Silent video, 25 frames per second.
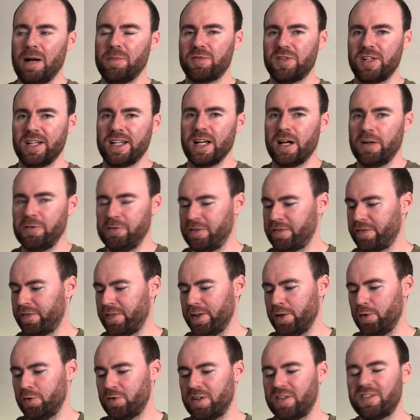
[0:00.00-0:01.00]
she goes for
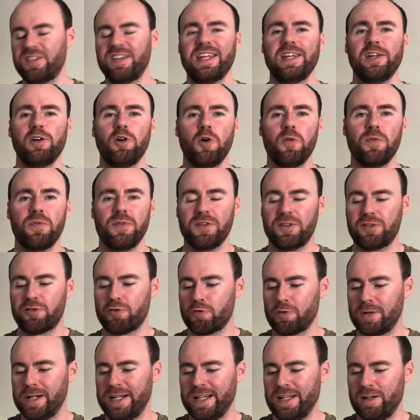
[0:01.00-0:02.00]
you to see on the
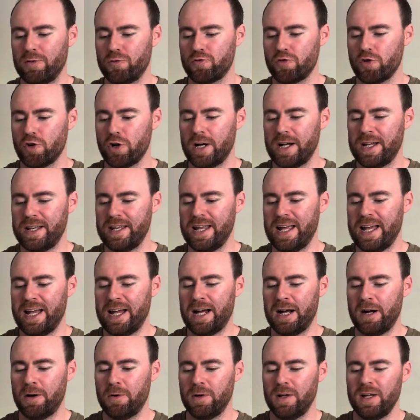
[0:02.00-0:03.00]
screen right
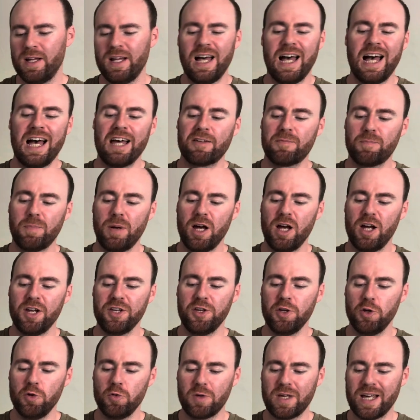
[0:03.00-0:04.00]
now. As per
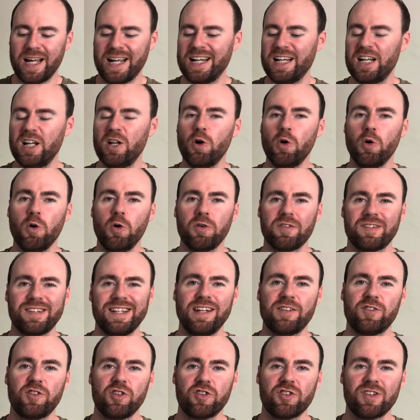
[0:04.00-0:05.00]
UK laws,
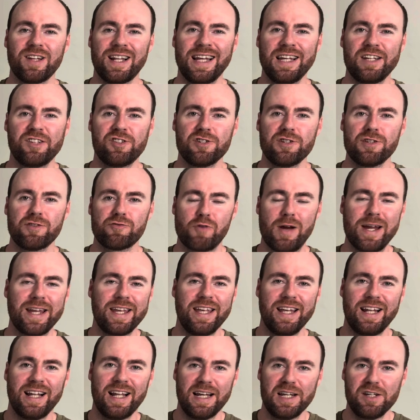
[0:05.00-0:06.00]
legislations,
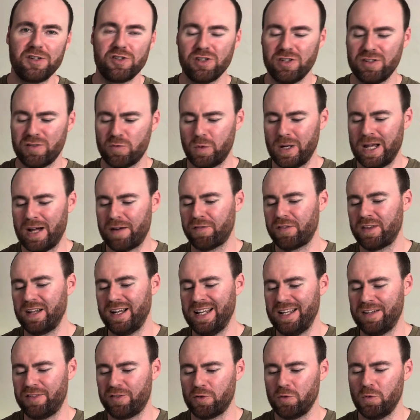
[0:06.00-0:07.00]
regulations, we have to
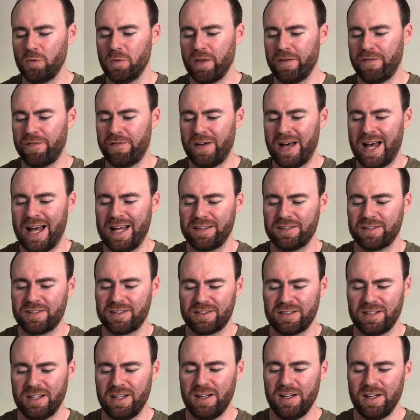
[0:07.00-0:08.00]
list all the
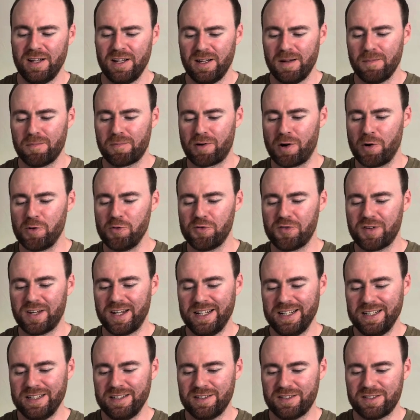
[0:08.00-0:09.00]
fats,
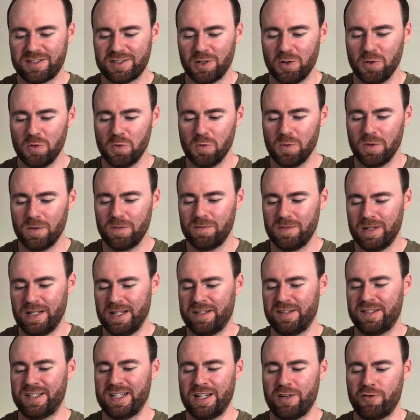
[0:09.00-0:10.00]
proteins, salt,
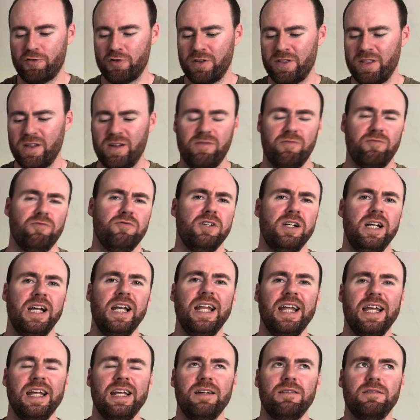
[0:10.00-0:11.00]
etc. that
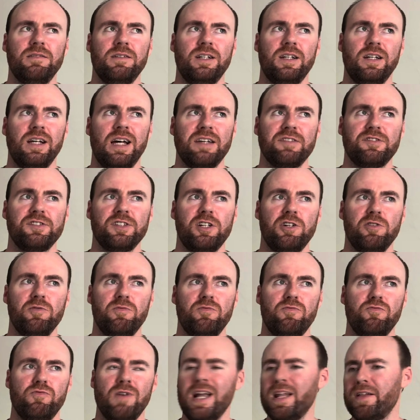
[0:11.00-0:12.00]
really has no
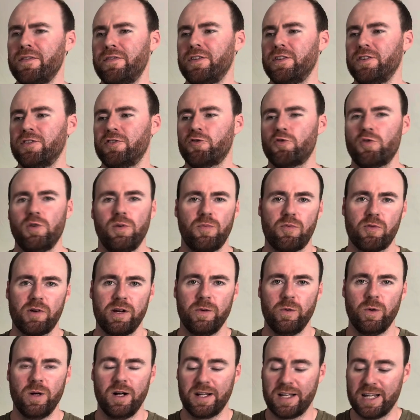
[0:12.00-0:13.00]
relevance to a
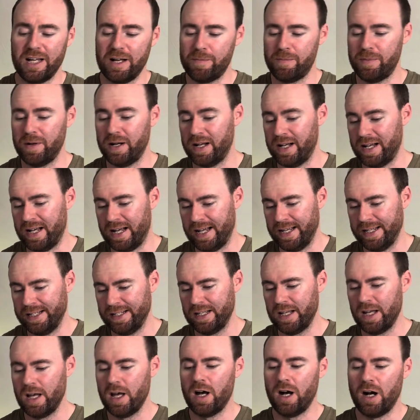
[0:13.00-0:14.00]
pre-workout, but hey
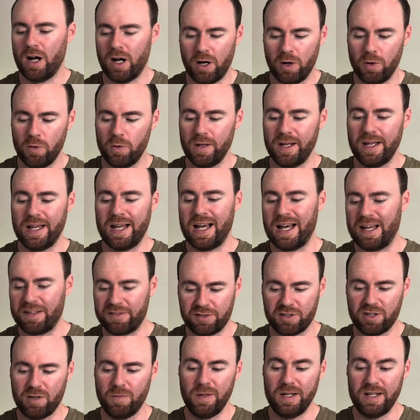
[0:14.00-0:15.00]
ho, it has
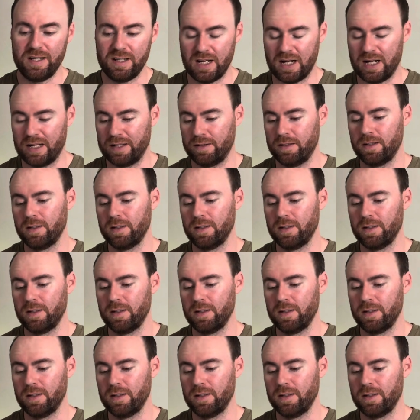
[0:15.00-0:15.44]
to be done.